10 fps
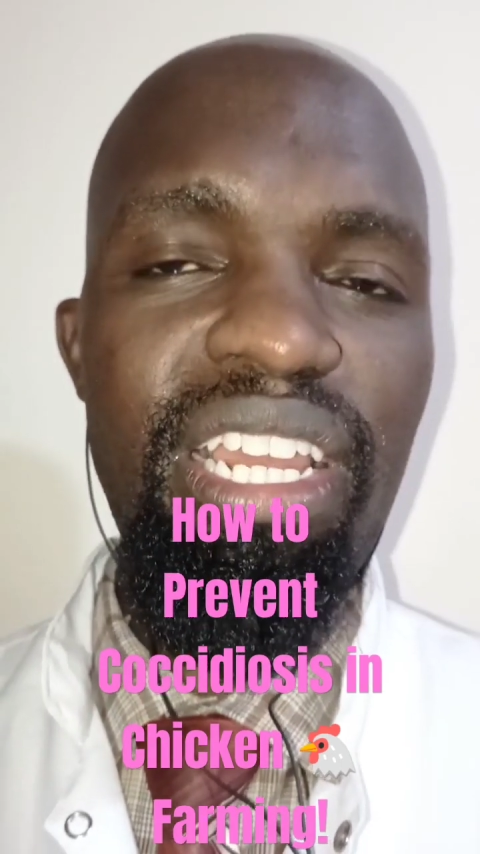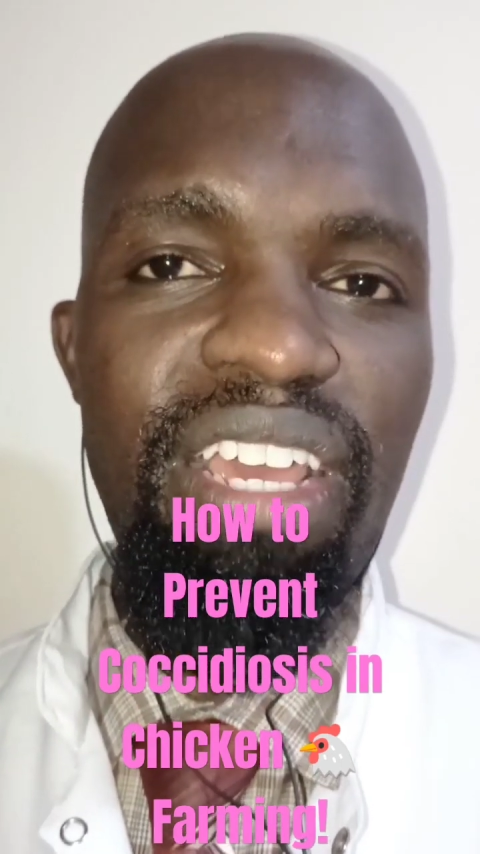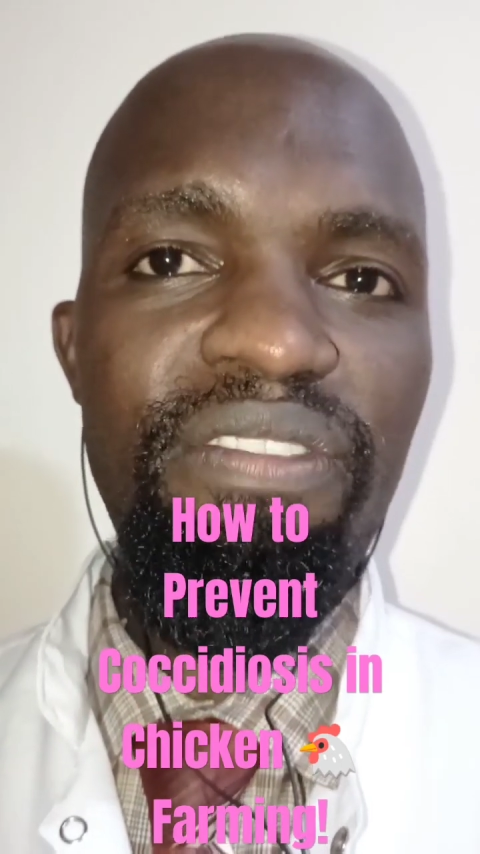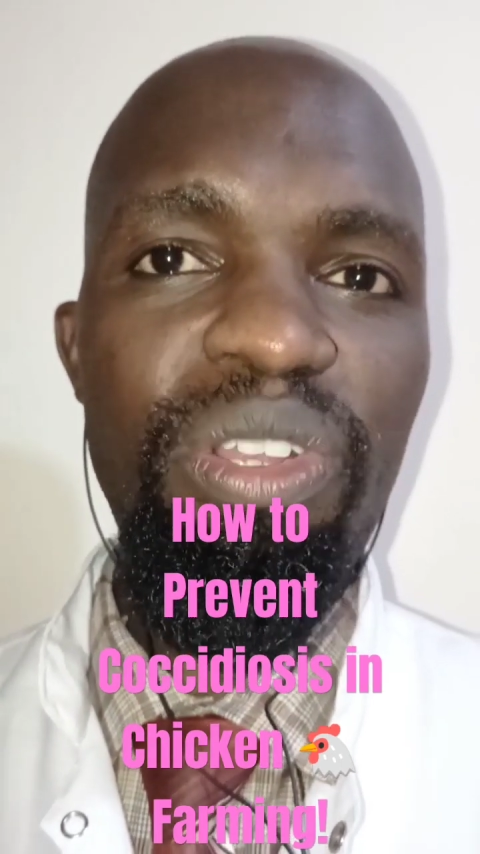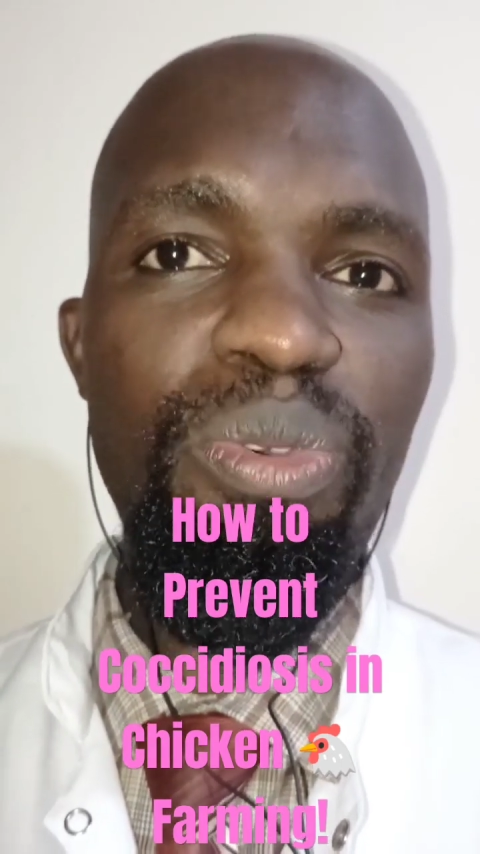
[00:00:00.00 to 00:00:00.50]

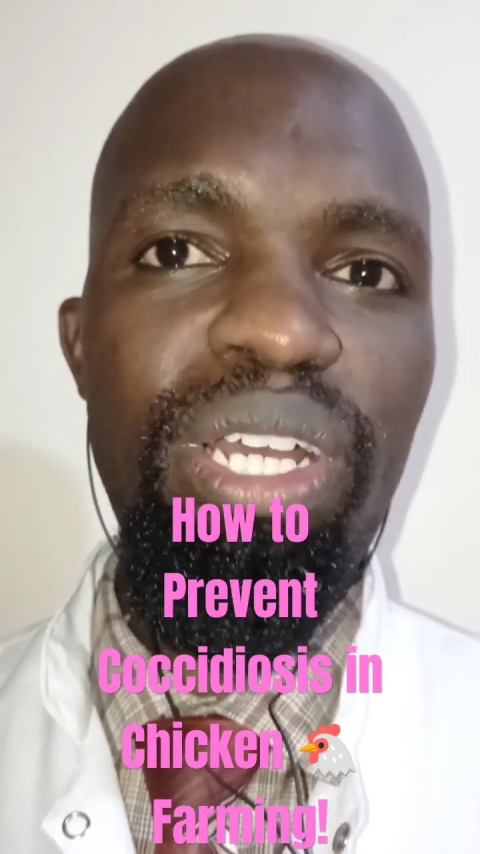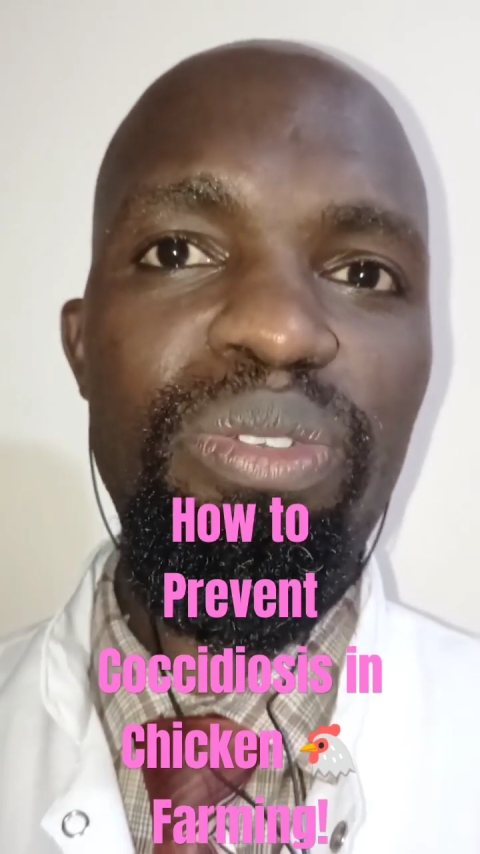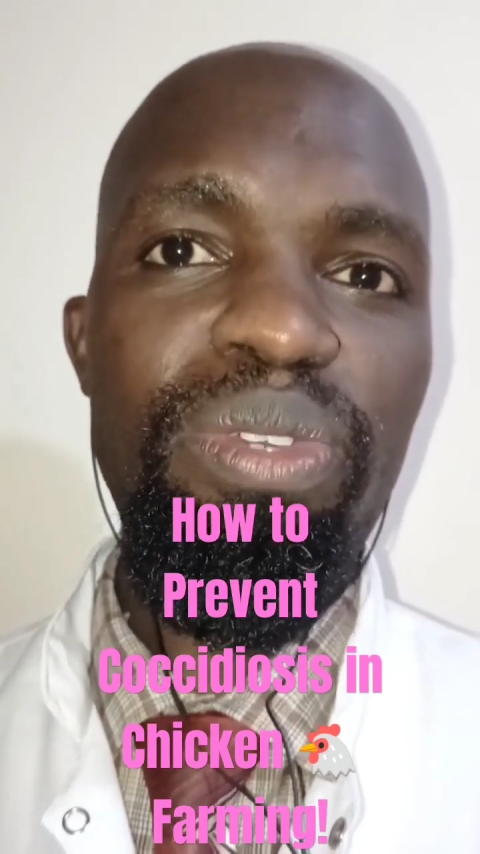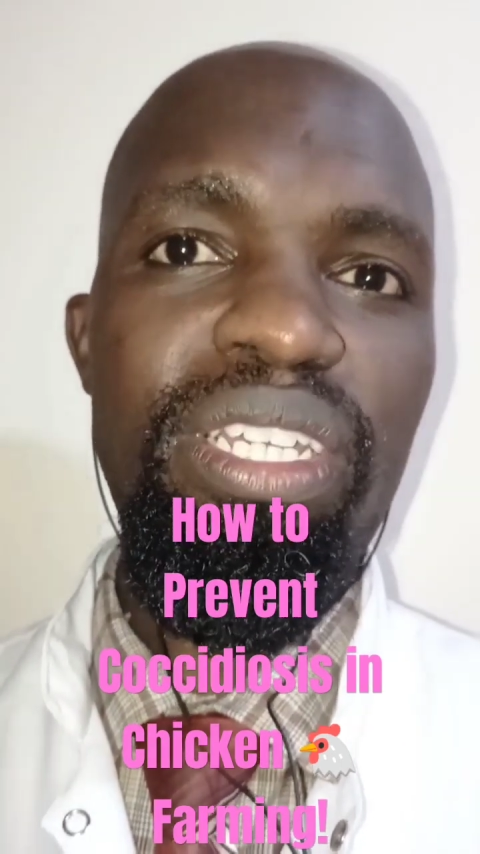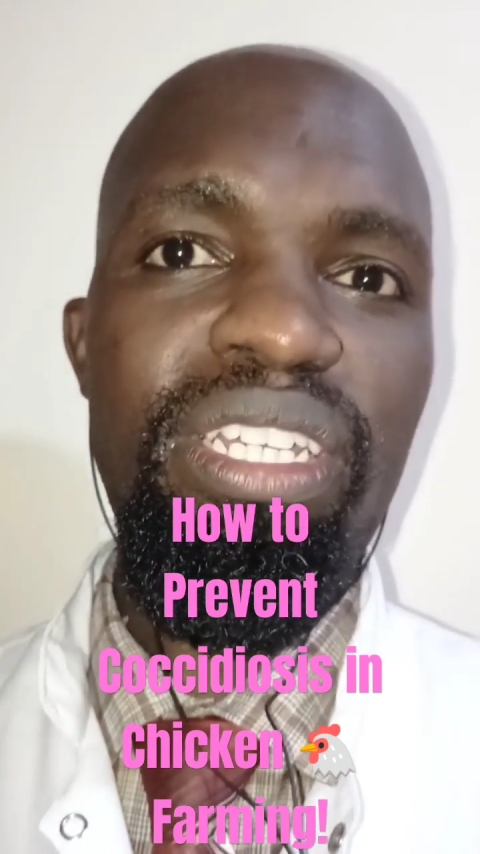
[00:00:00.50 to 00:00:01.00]
in every
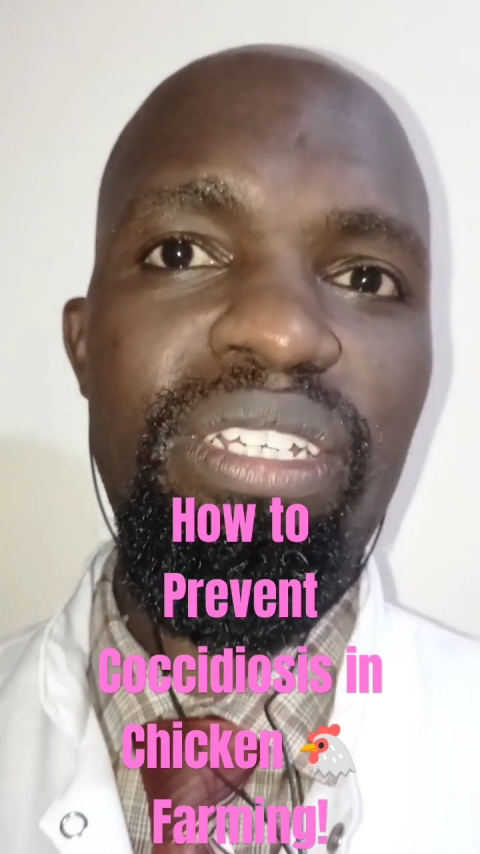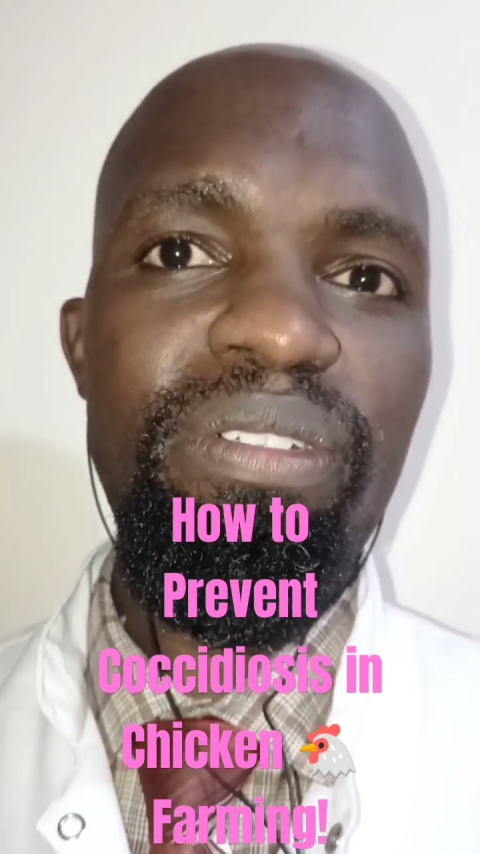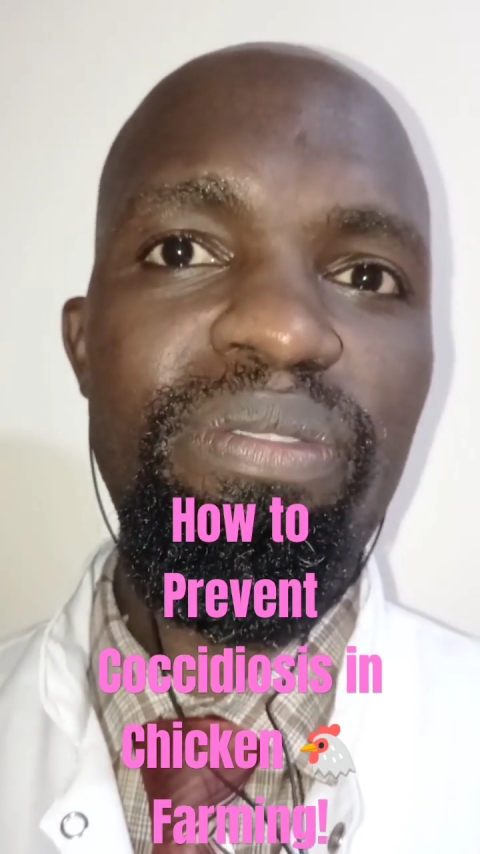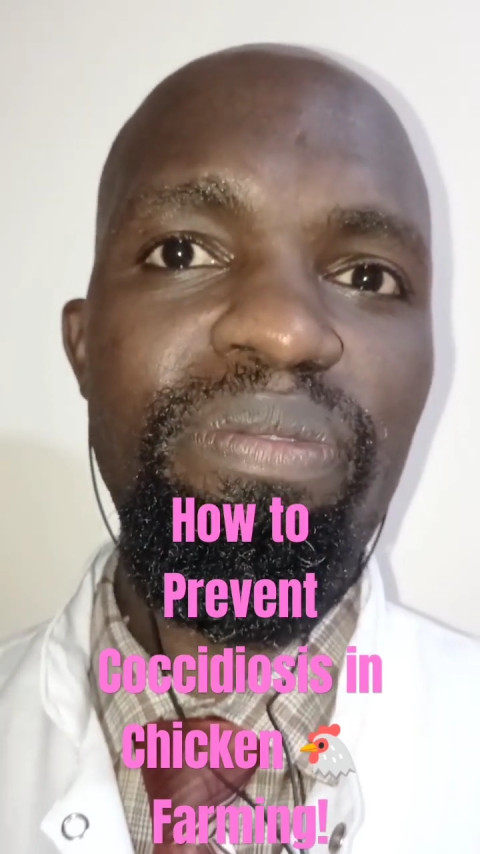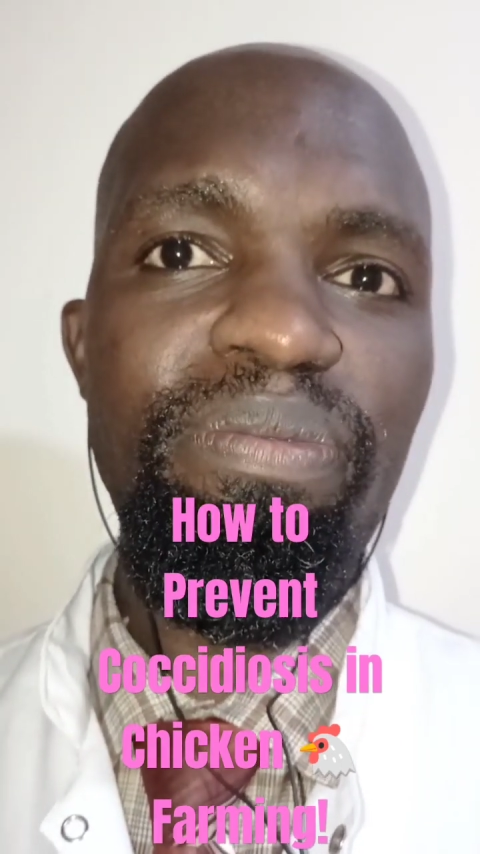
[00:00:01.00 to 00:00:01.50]
1 week.